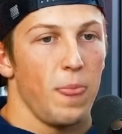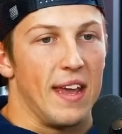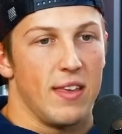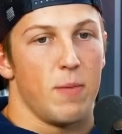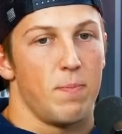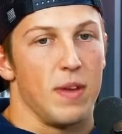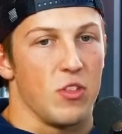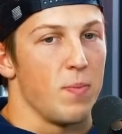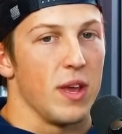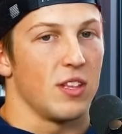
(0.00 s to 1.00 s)
He's
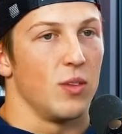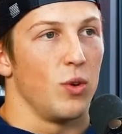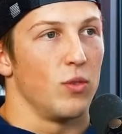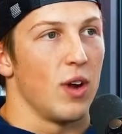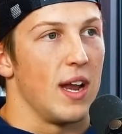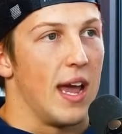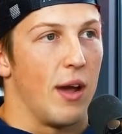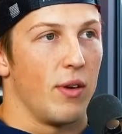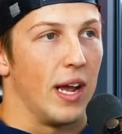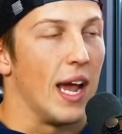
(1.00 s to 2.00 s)
the best in the world right
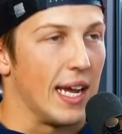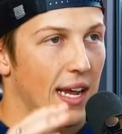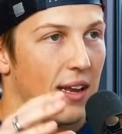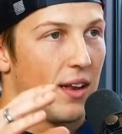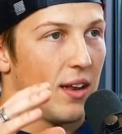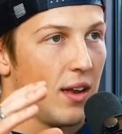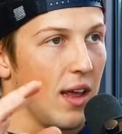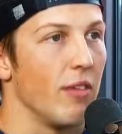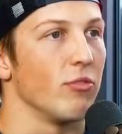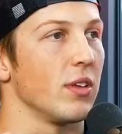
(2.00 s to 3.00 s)
now, and I get
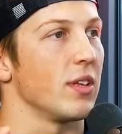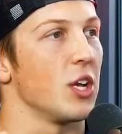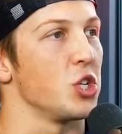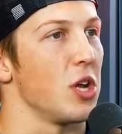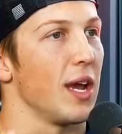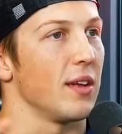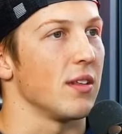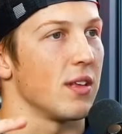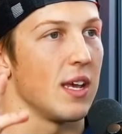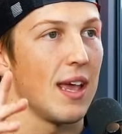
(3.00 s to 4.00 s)
every session I get to
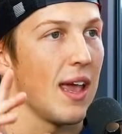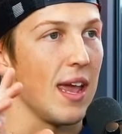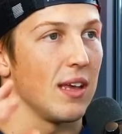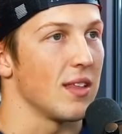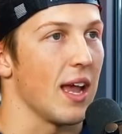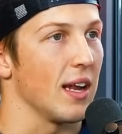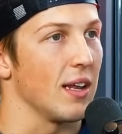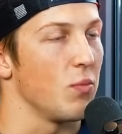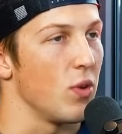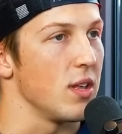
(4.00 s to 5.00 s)
see
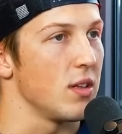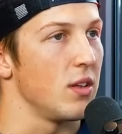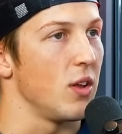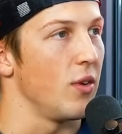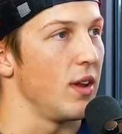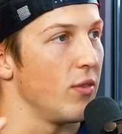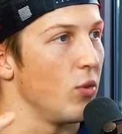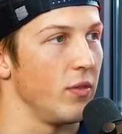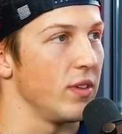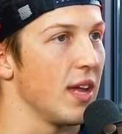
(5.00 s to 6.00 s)
exactly what he's doing,
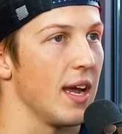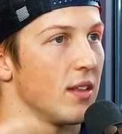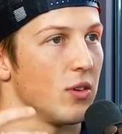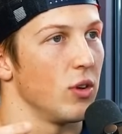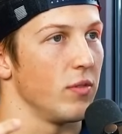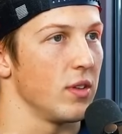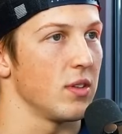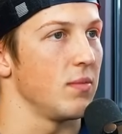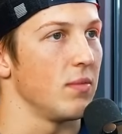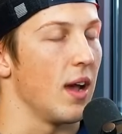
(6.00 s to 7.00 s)
all of his data, all of
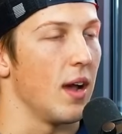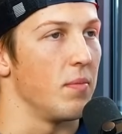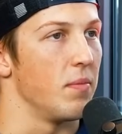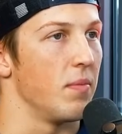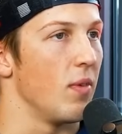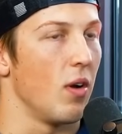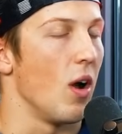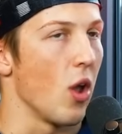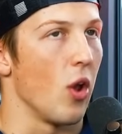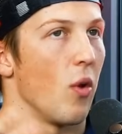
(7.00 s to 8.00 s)
his
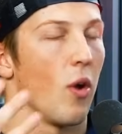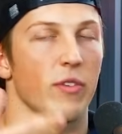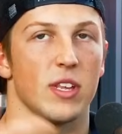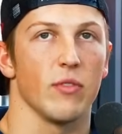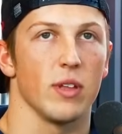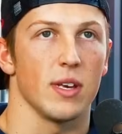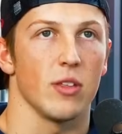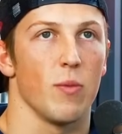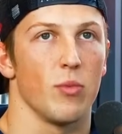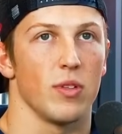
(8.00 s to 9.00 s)
I don't know. Obviously, everyone sees
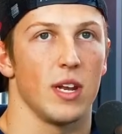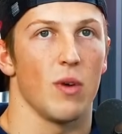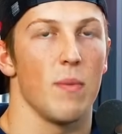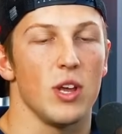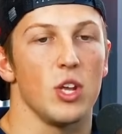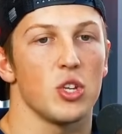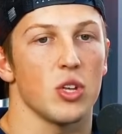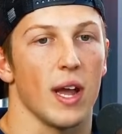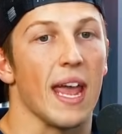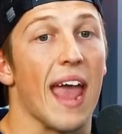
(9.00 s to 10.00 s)
onboards anyway, but
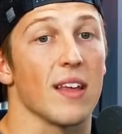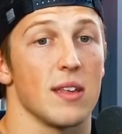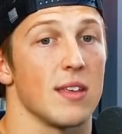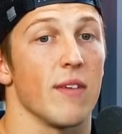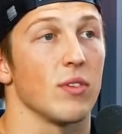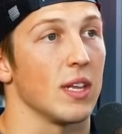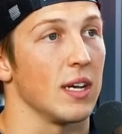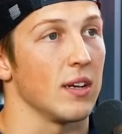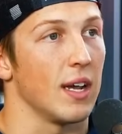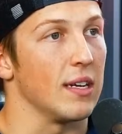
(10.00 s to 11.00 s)
I get access to
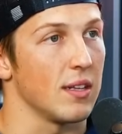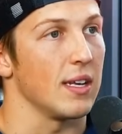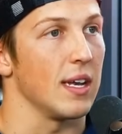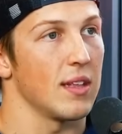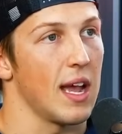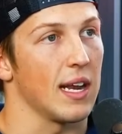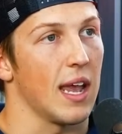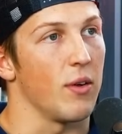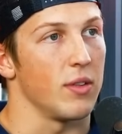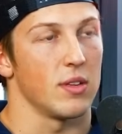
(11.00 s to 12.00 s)
everything. I get to see exactly
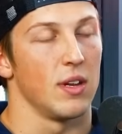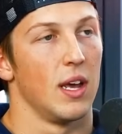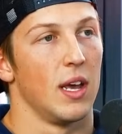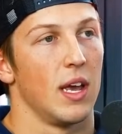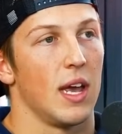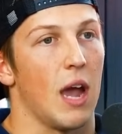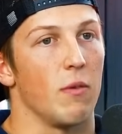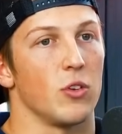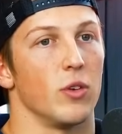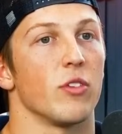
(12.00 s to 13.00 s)
how he's
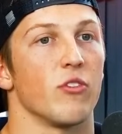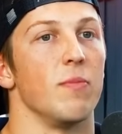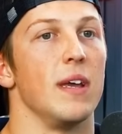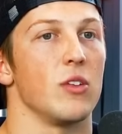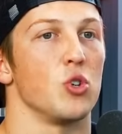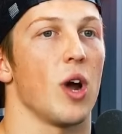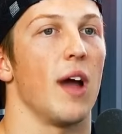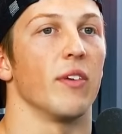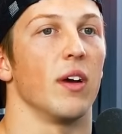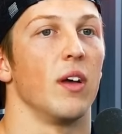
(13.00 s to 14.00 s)
doing it. So for me as a
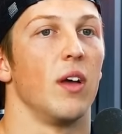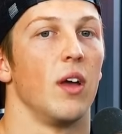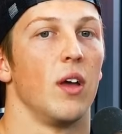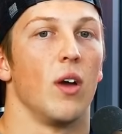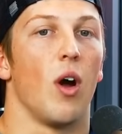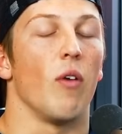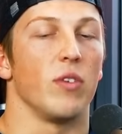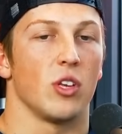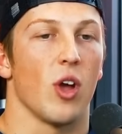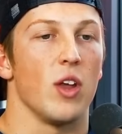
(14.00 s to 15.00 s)
driver,
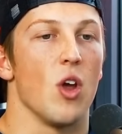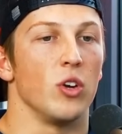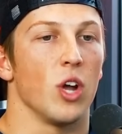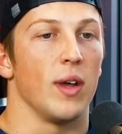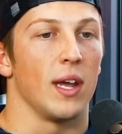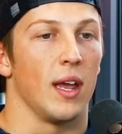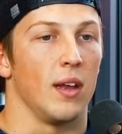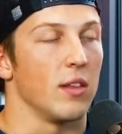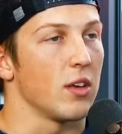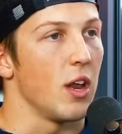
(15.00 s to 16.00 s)
obviously I know going in
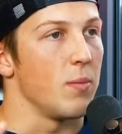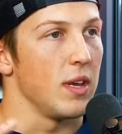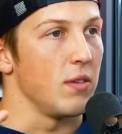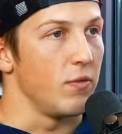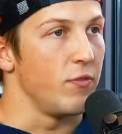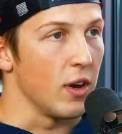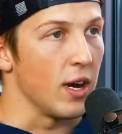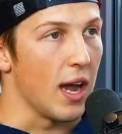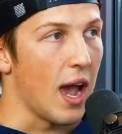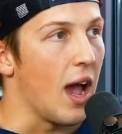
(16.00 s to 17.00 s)
it's going to be
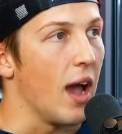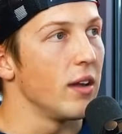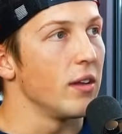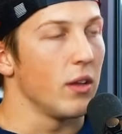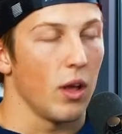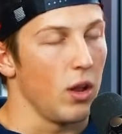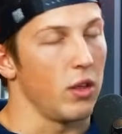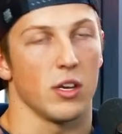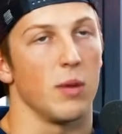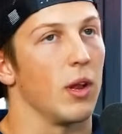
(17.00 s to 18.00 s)
very hard.
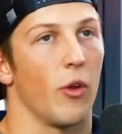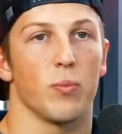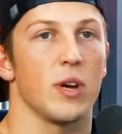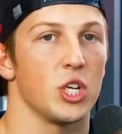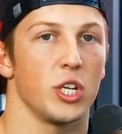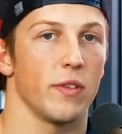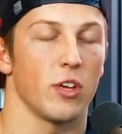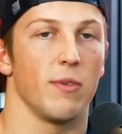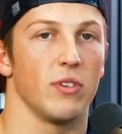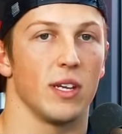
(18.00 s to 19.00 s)
There's going to be a lot of pressure. There's
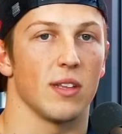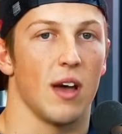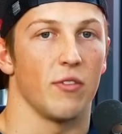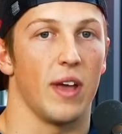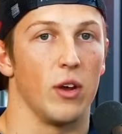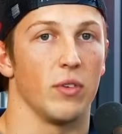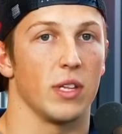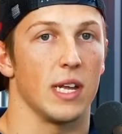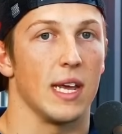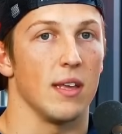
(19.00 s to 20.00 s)
going to be very tough, and
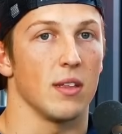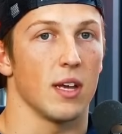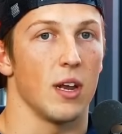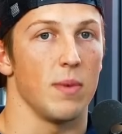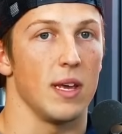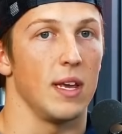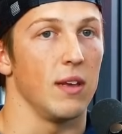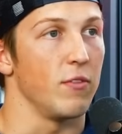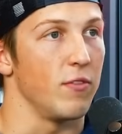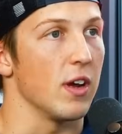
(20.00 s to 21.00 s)
obviously he's going to be
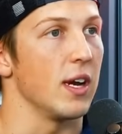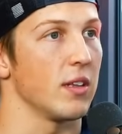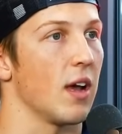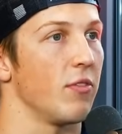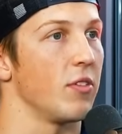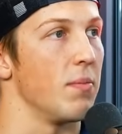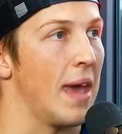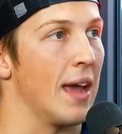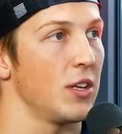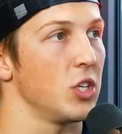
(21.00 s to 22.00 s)
very tough to
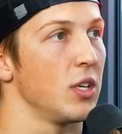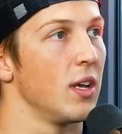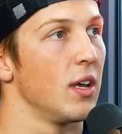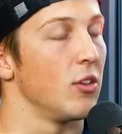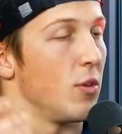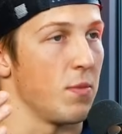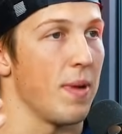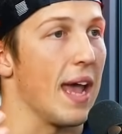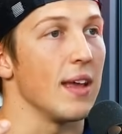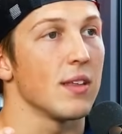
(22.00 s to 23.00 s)
match in terms of
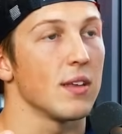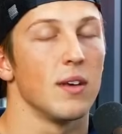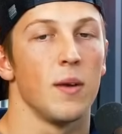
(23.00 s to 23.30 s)
pace.